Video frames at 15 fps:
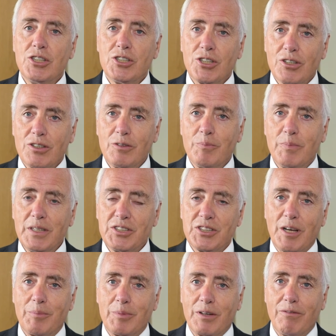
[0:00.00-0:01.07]
shouldn't be
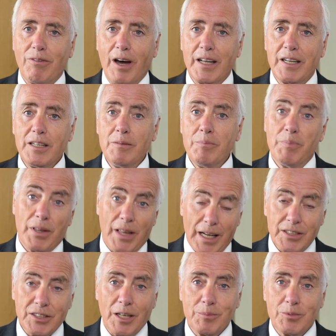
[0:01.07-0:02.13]
subdivided, but
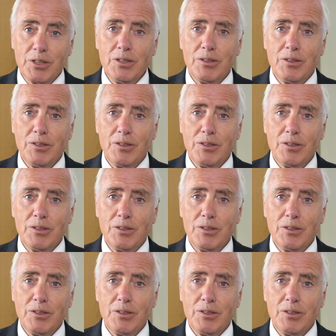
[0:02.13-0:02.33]
that's up to